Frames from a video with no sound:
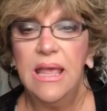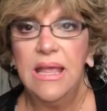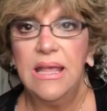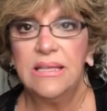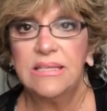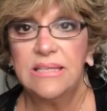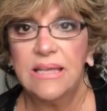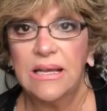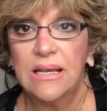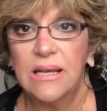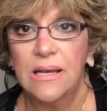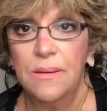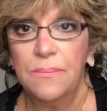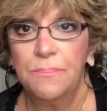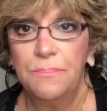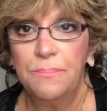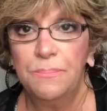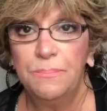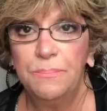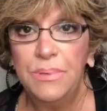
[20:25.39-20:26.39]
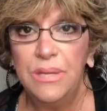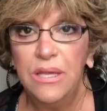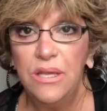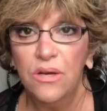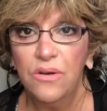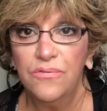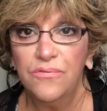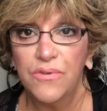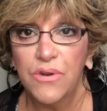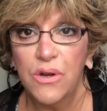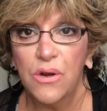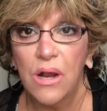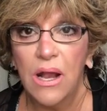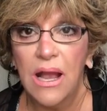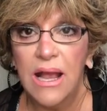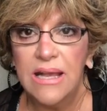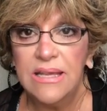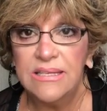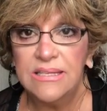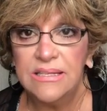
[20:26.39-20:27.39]
It's like a peel for your
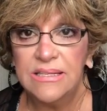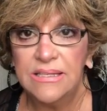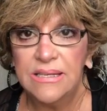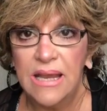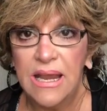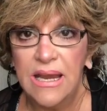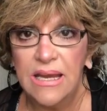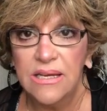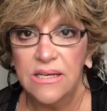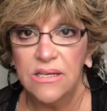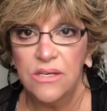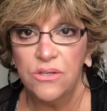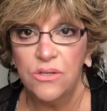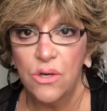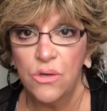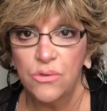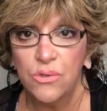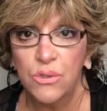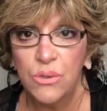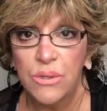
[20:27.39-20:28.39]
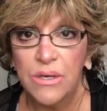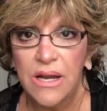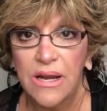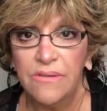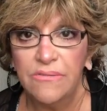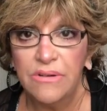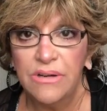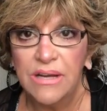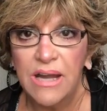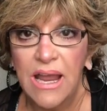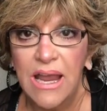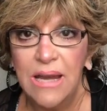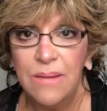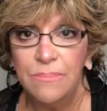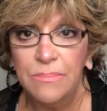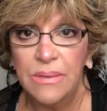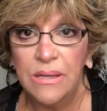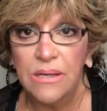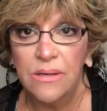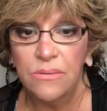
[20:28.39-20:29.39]
eyes at night. You don't do it every
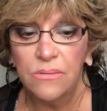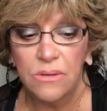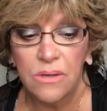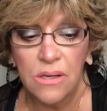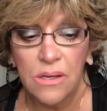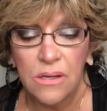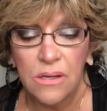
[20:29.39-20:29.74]
night, but